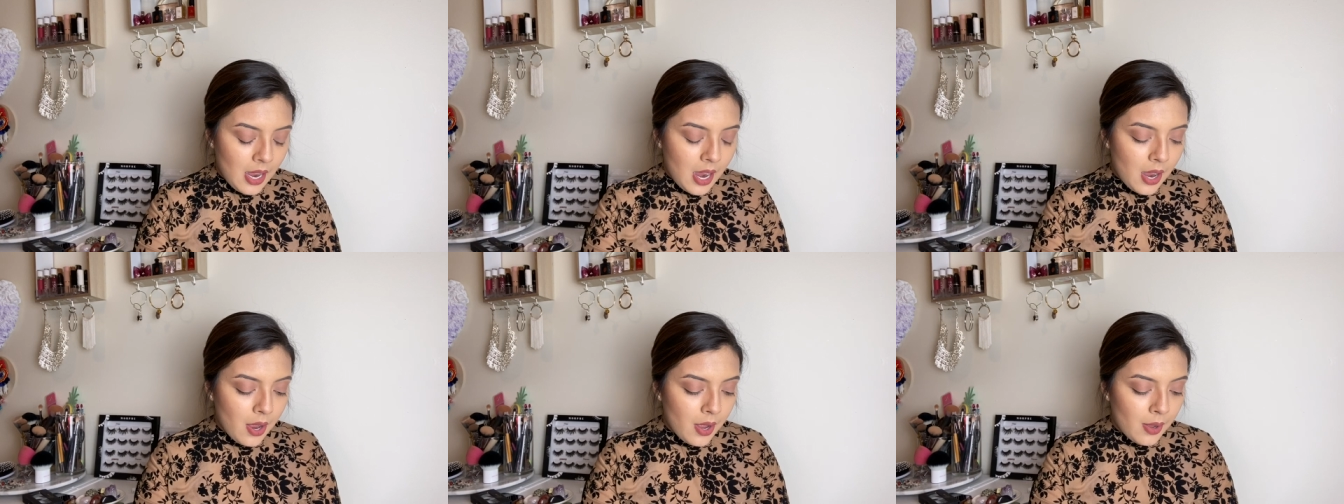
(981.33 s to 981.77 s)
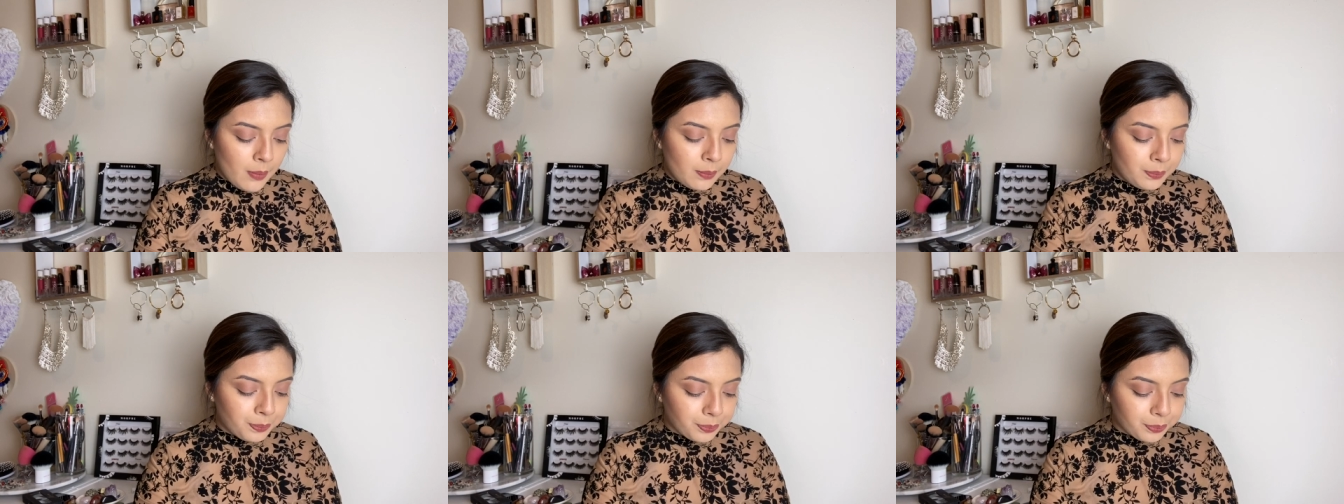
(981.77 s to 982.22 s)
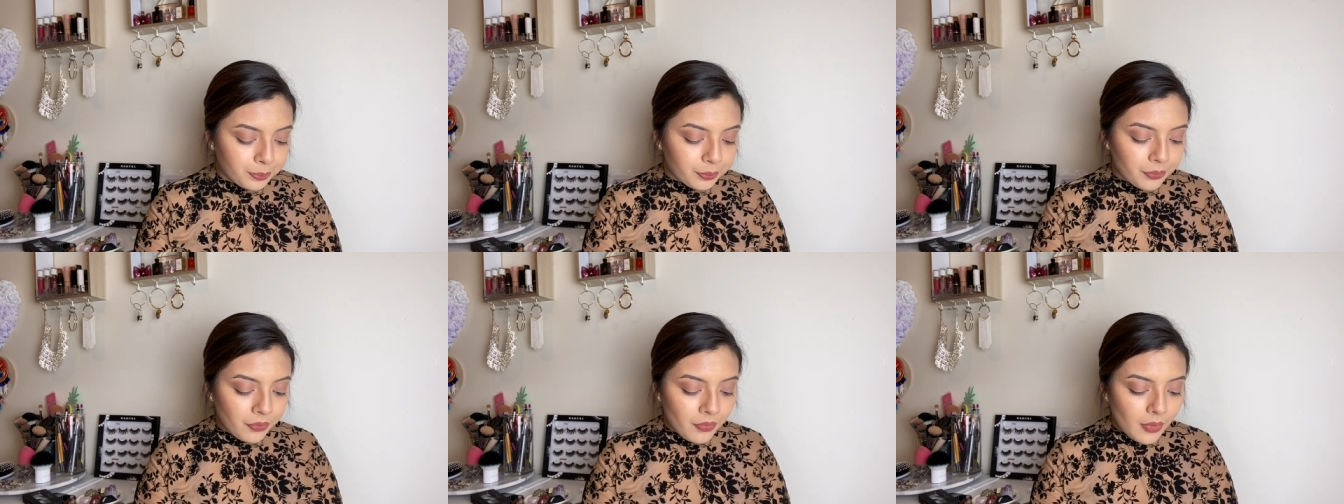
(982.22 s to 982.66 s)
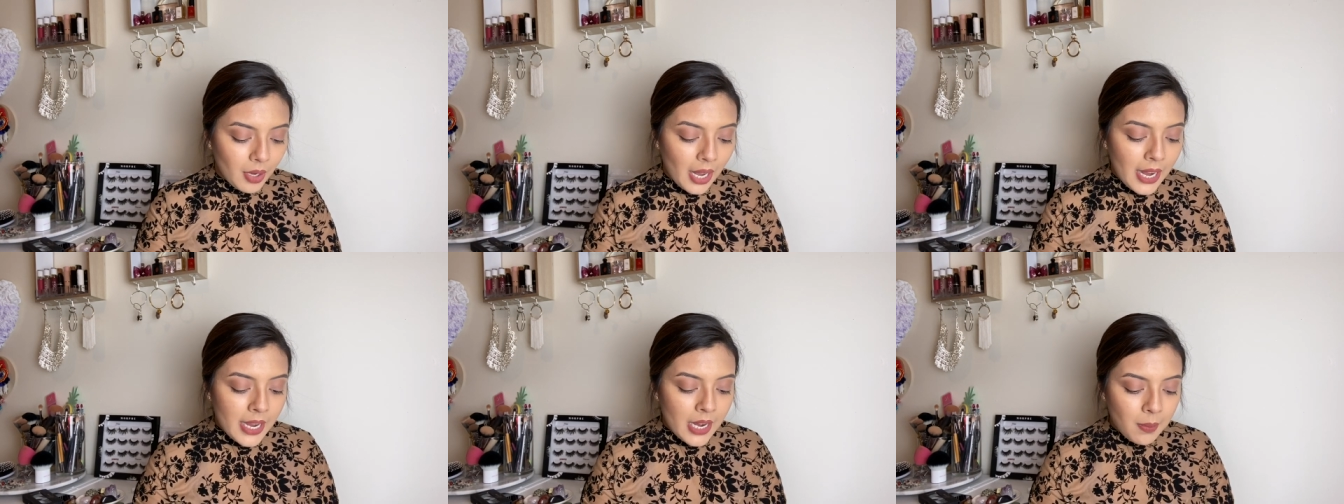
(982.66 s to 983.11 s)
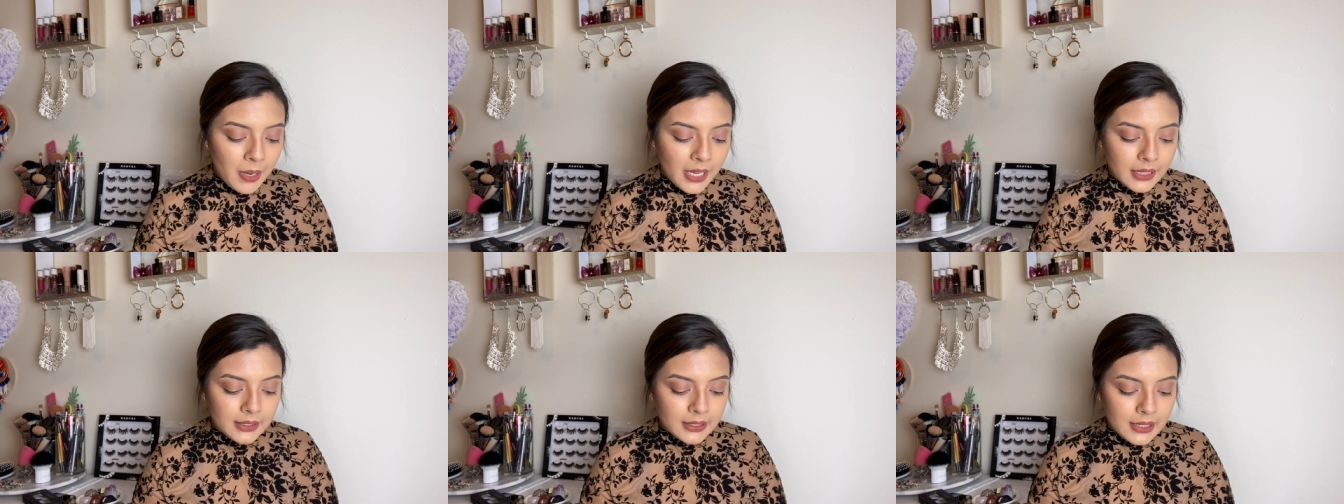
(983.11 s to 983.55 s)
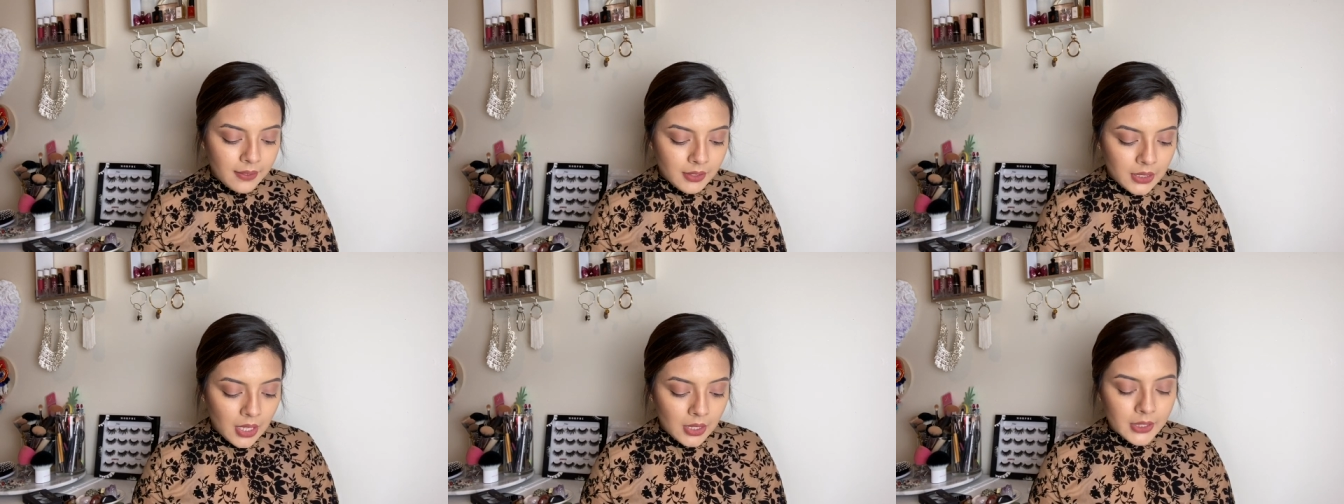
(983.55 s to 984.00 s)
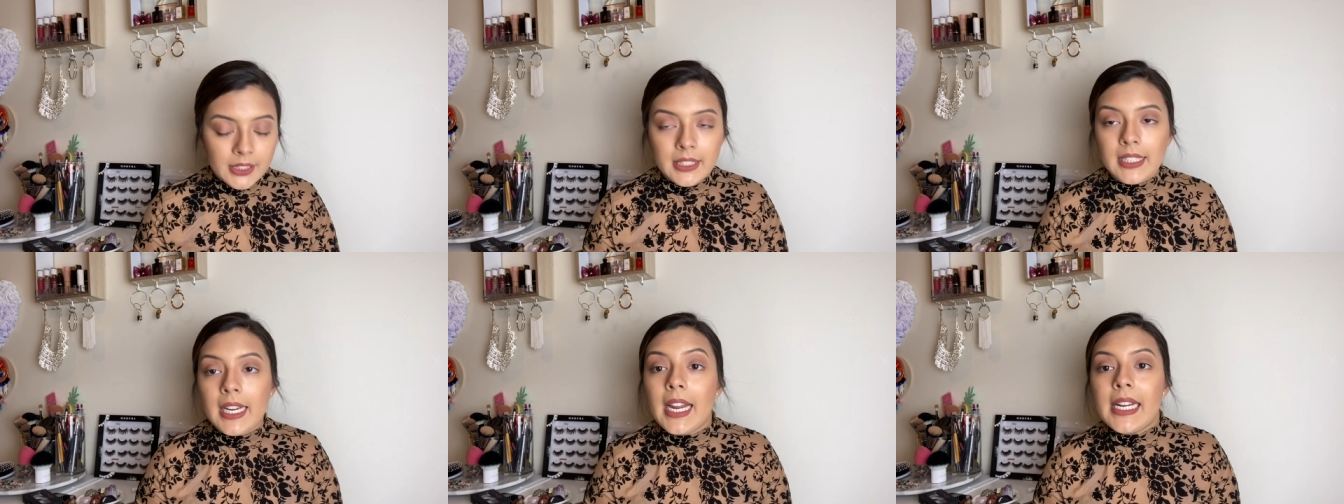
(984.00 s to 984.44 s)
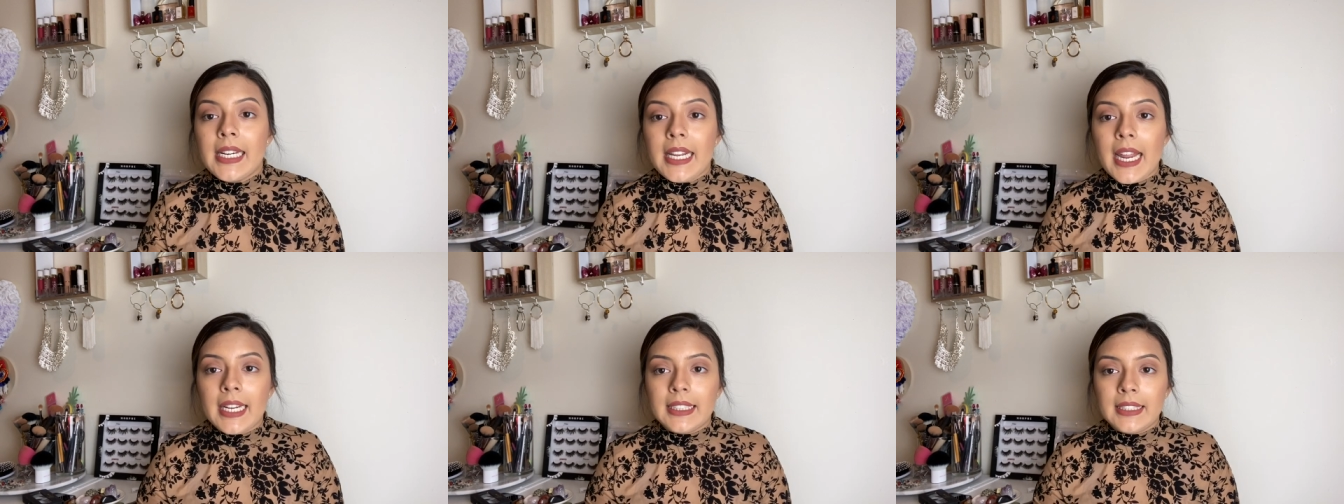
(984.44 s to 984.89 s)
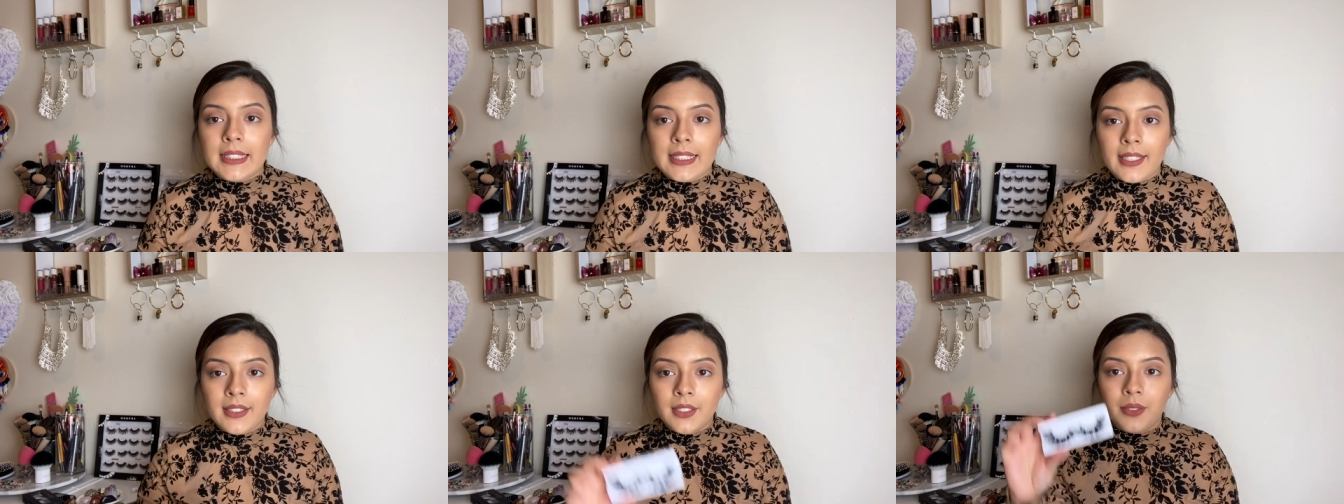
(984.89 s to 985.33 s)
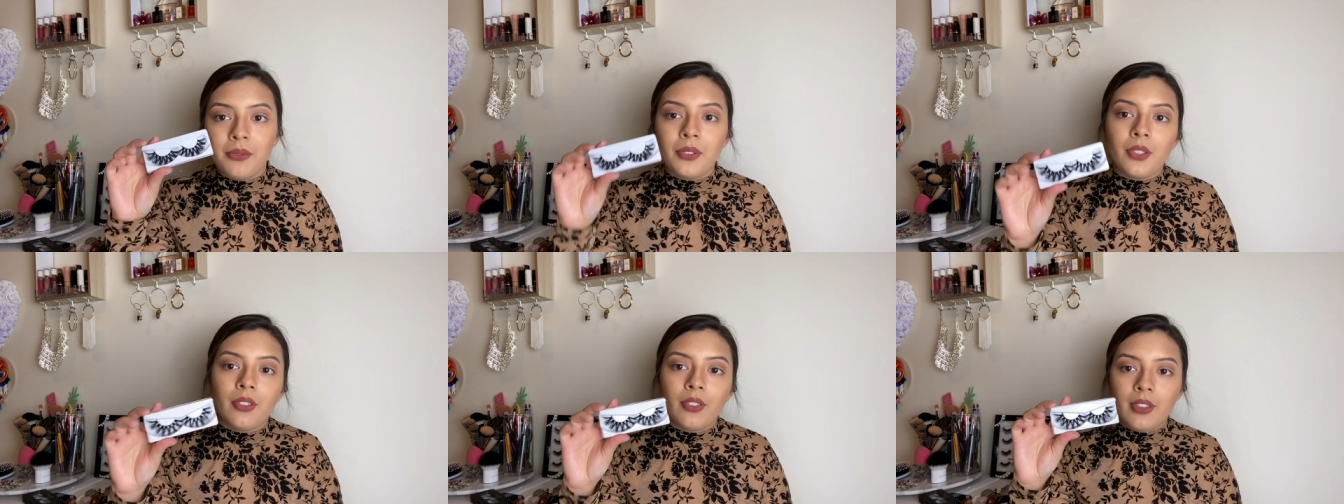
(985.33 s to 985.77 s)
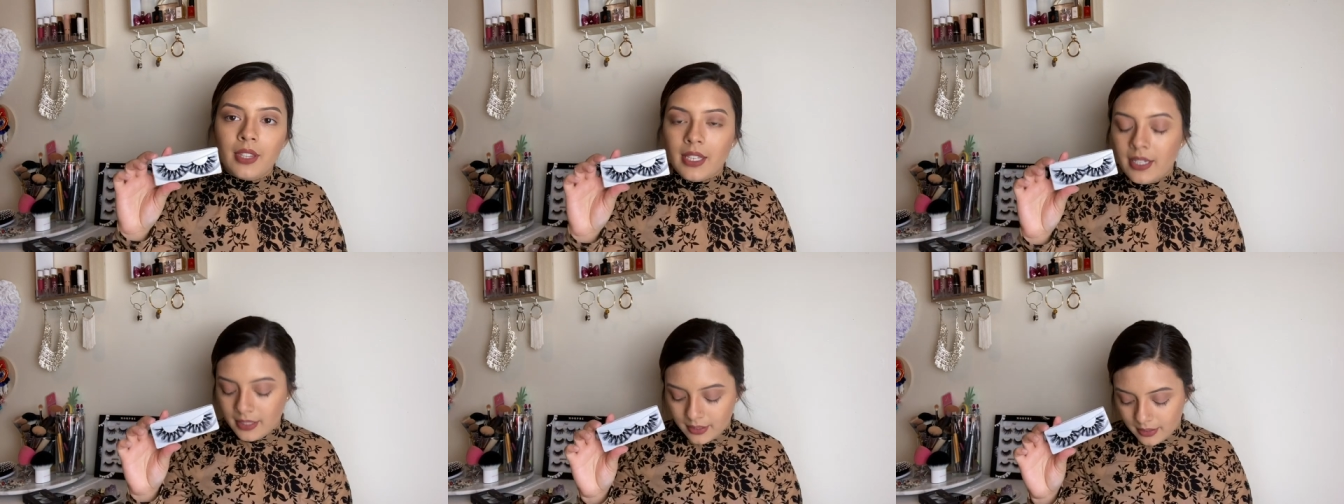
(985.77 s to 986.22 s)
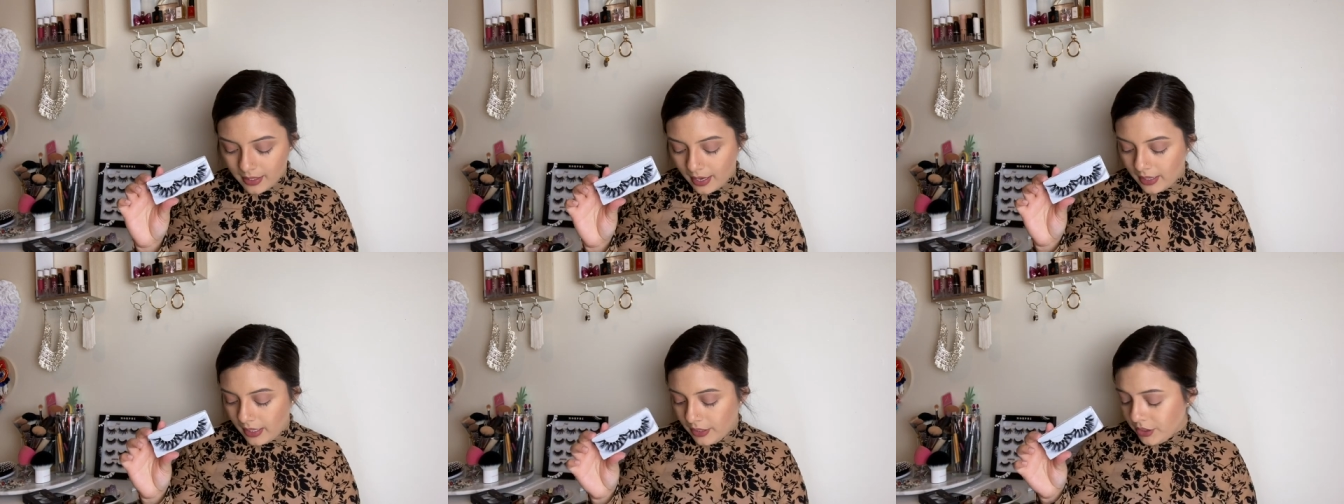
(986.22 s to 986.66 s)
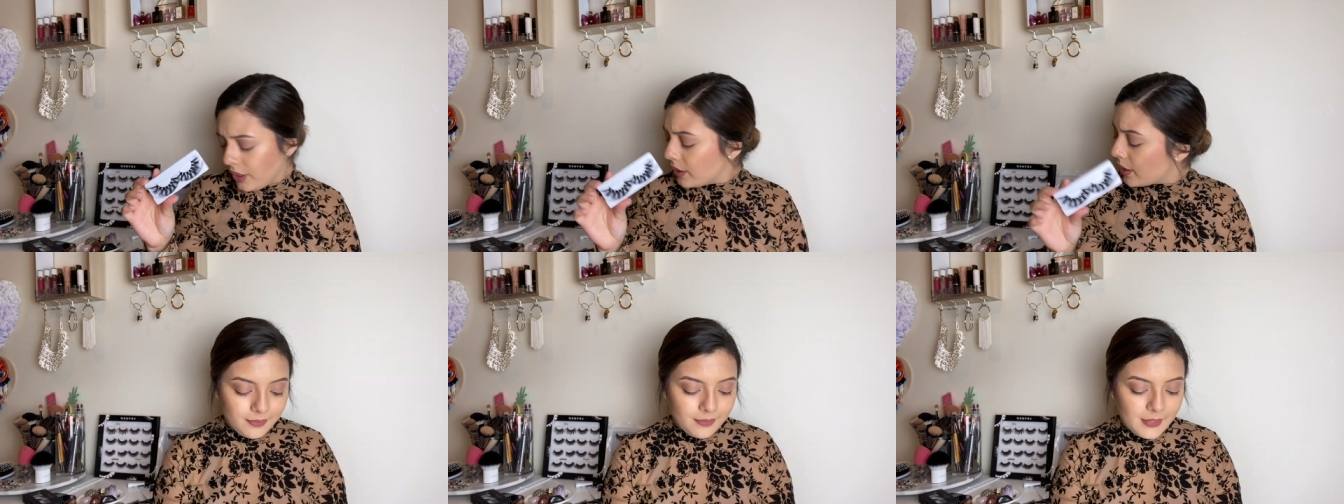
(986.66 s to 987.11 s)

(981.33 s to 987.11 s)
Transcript: Um, and I paid seven dollars and eighty-eight cents for these eyelashes.